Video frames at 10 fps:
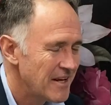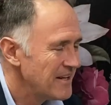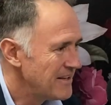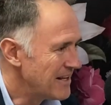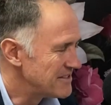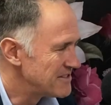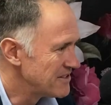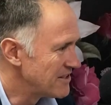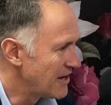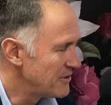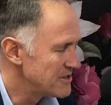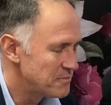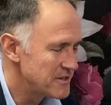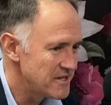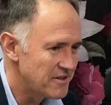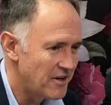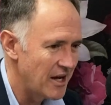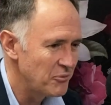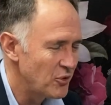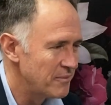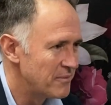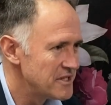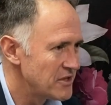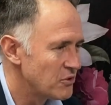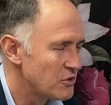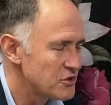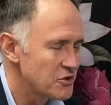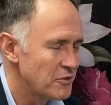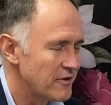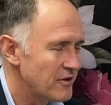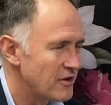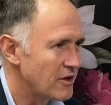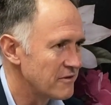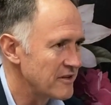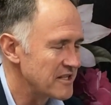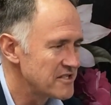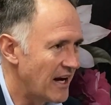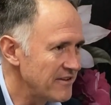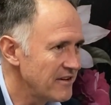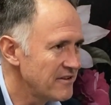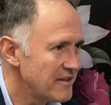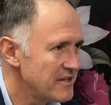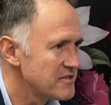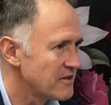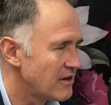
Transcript: Yes, it's a busy time. We're busy also with a lot of exciting things,